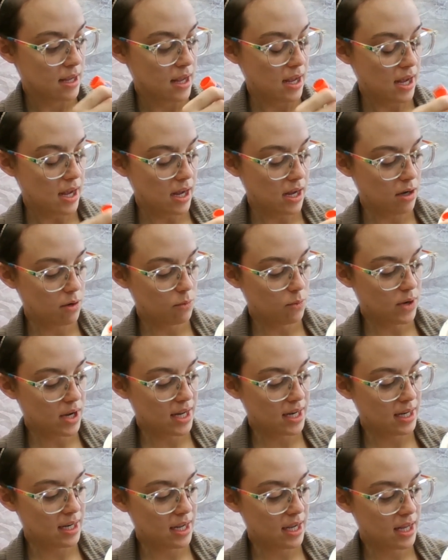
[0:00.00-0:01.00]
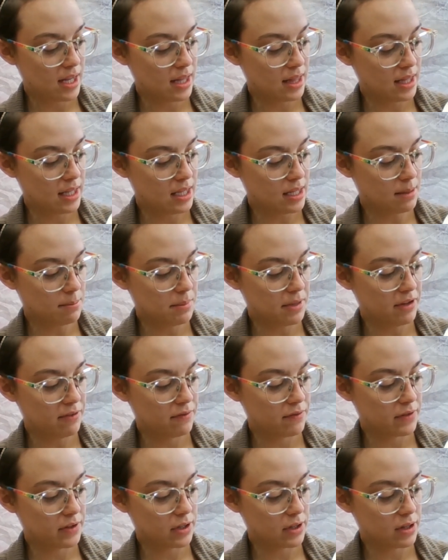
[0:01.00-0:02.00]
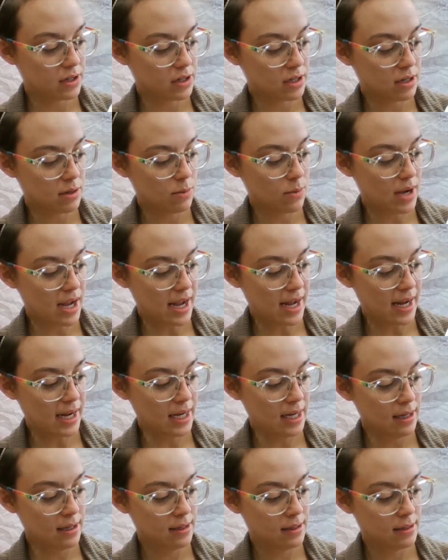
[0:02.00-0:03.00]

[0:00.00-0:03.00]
and one a little bit further away.